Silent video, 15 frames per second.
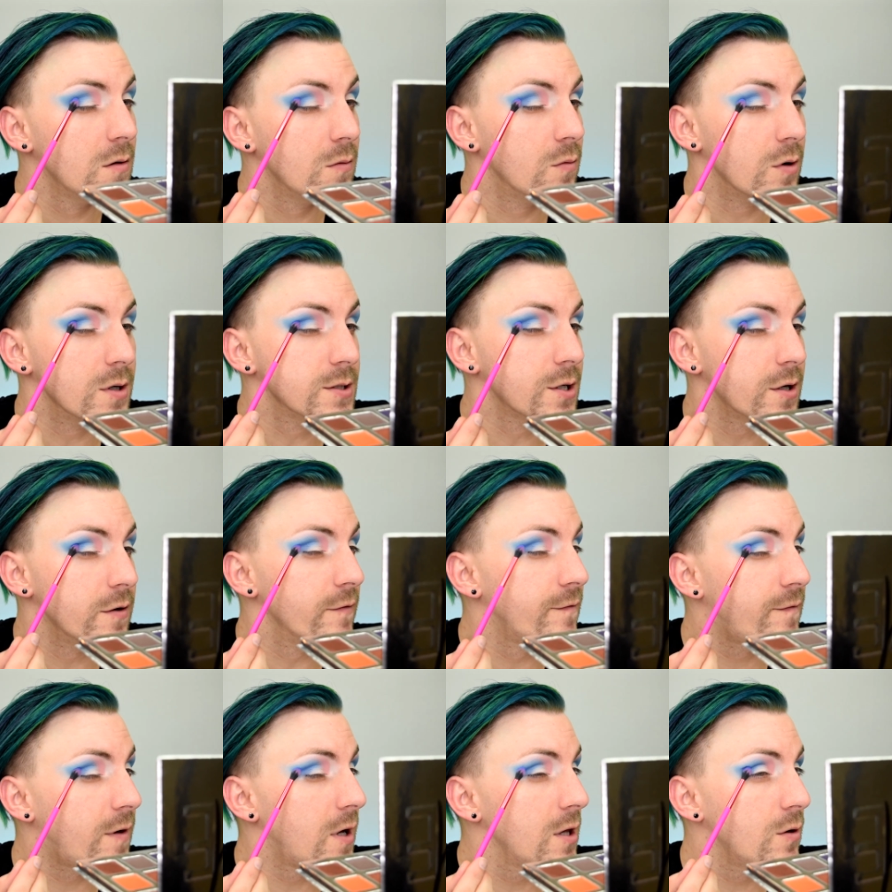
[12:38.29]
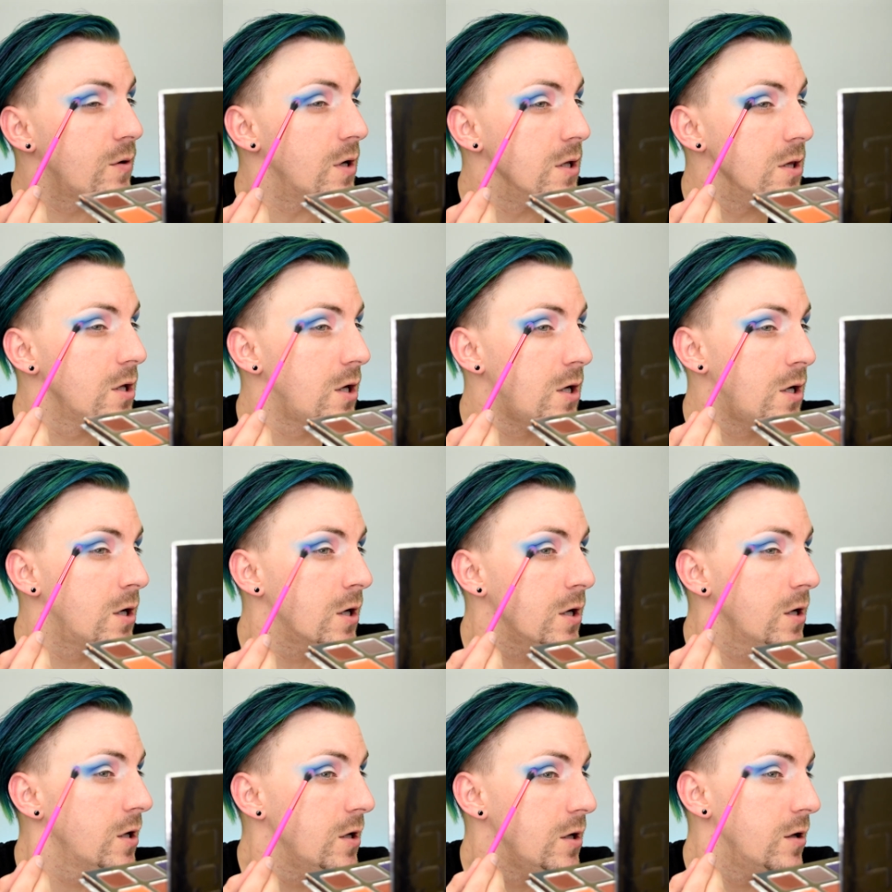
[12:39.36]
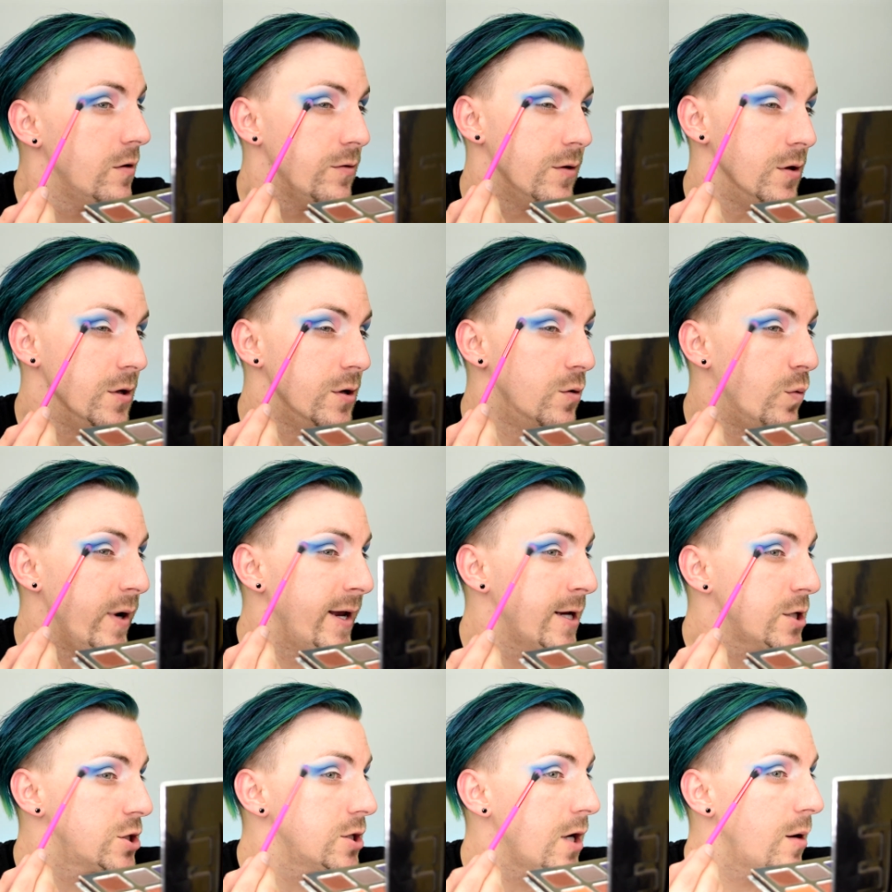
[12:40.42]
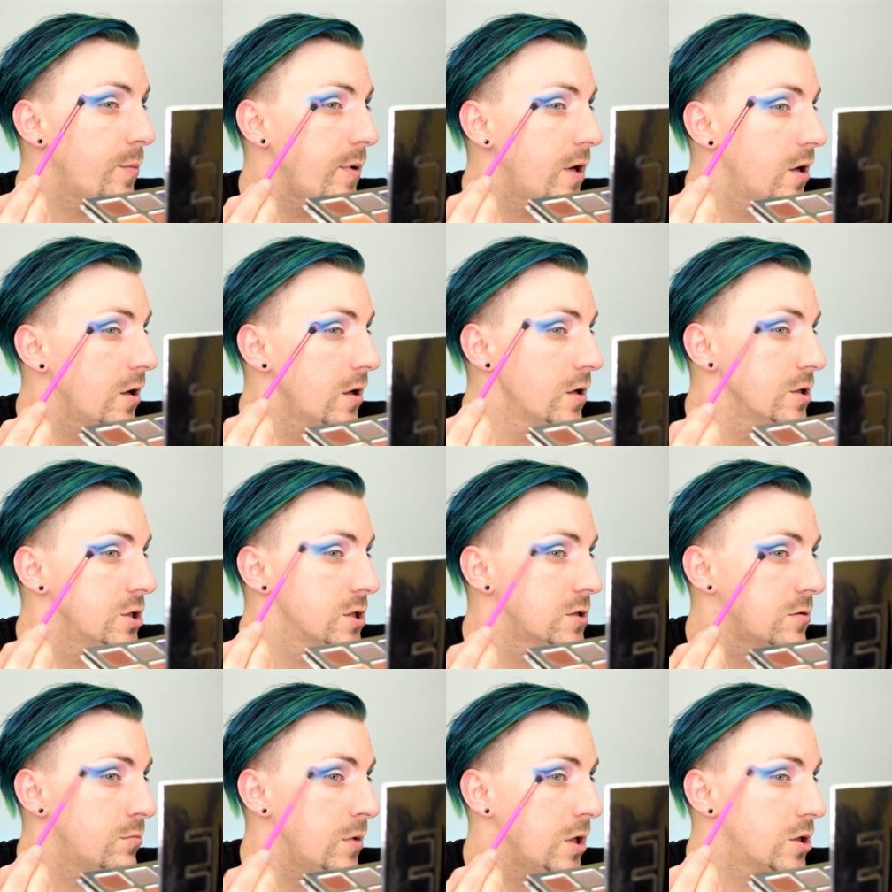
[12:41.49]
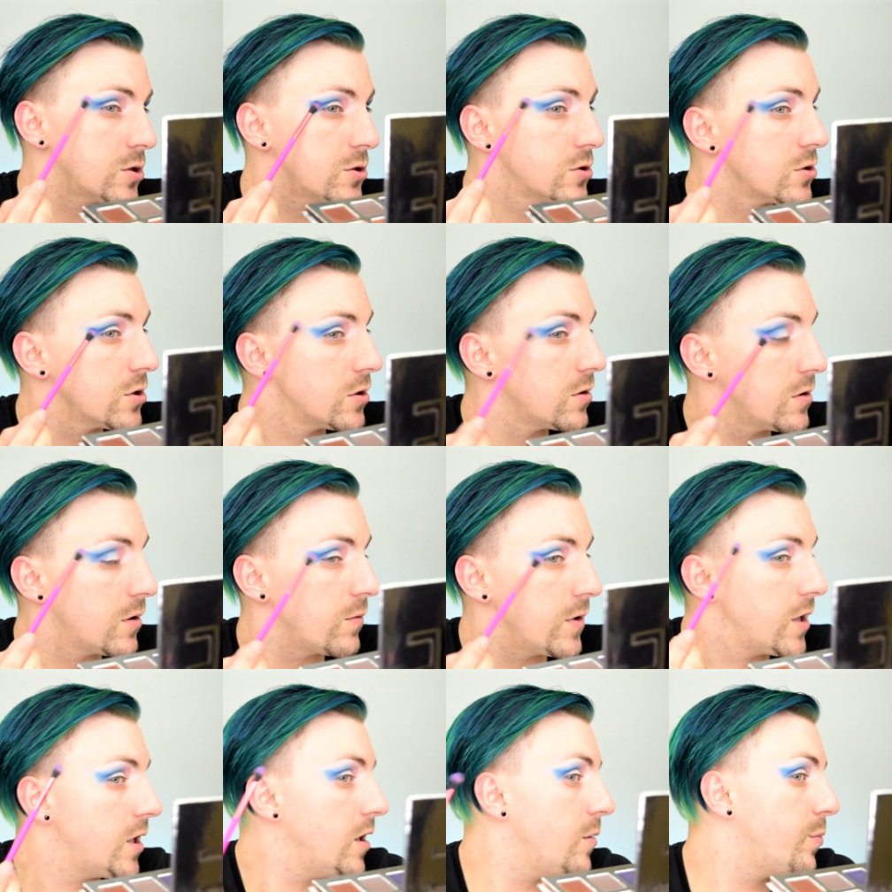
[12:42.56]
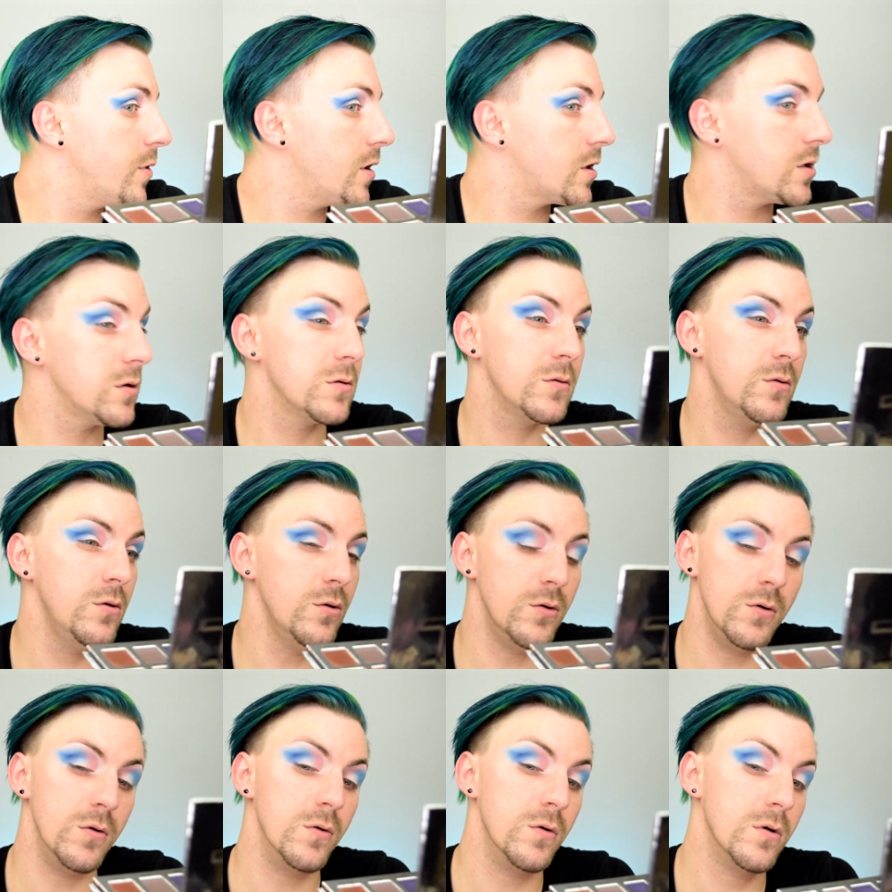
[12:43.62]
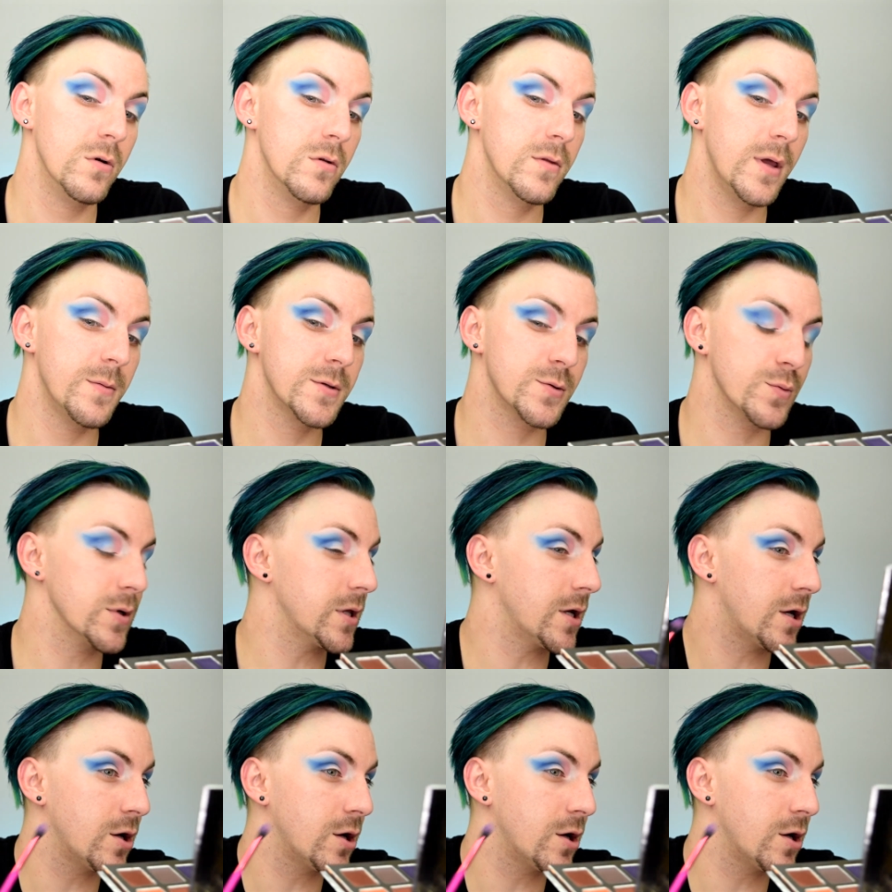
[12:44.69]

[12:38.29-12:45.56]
We're also gonna follow along the little wing shape here just to make sure that we keep it. Ooh, that was really